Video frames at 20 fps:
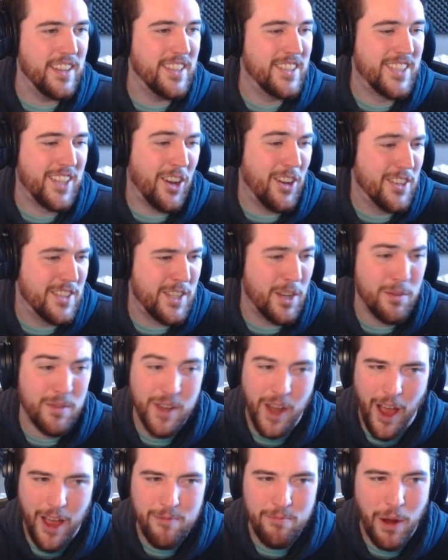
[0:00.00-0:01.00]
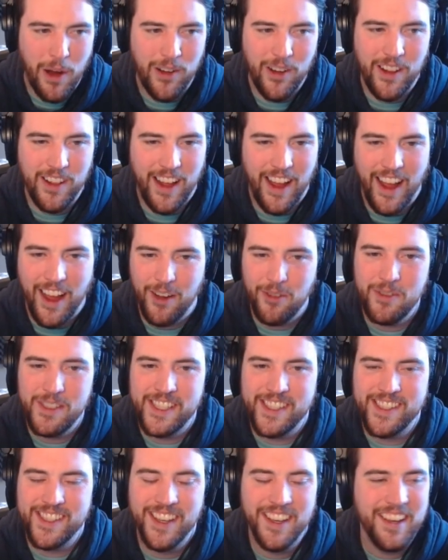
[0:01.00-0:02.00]
is also not part of the
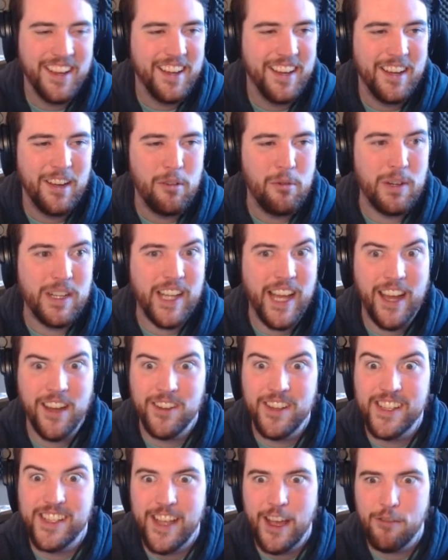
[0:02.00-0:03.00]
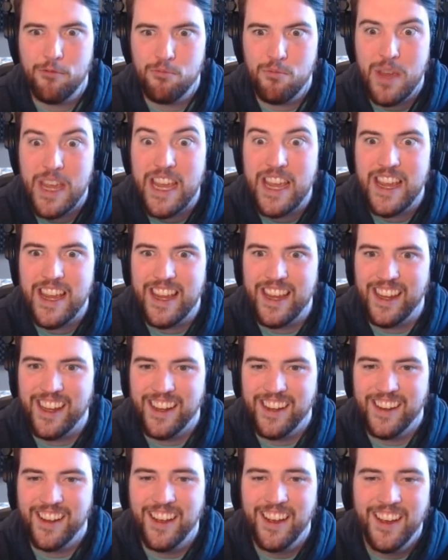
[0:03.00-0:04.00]
house? What the hell does that
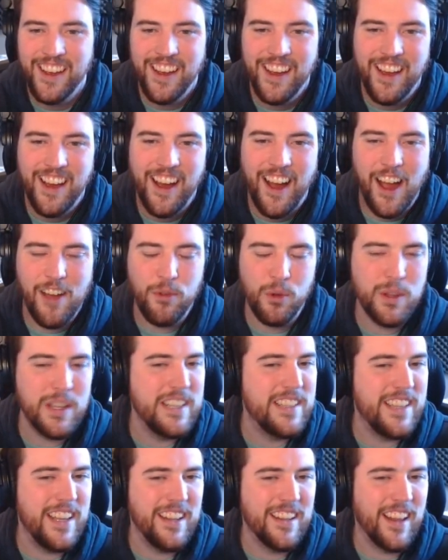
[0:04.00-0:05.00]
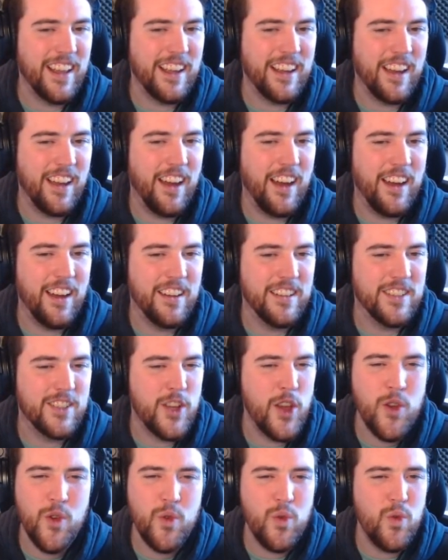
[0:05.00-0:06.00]
mean? I've only seen like uh,
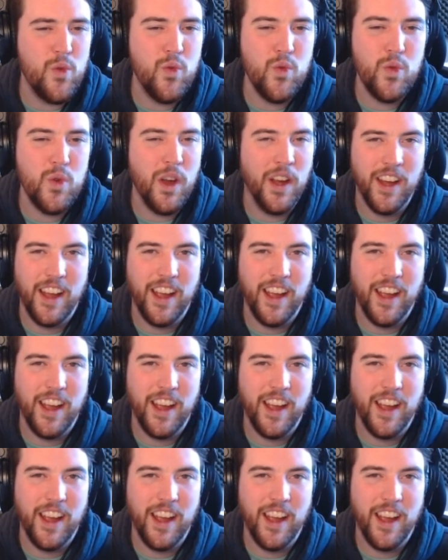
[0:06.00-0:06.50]
two